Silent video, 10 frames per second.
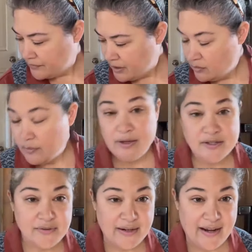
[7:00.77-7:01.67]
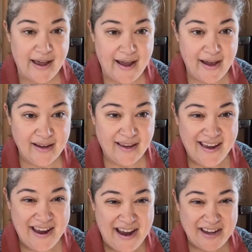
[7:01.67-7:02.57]
Oh, we also need an egg,
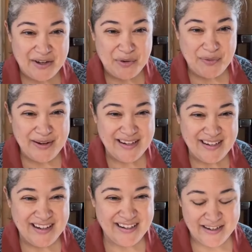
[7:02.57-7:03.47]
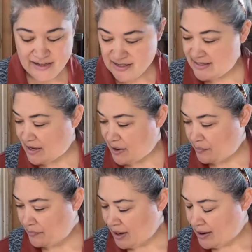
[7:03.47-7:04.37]
and we need
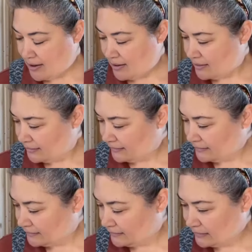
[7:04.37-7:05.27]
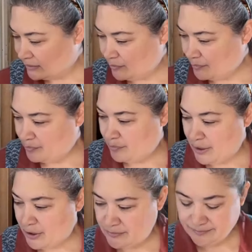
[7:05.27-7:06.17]
some
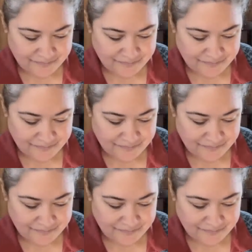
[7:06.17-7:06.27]
butter.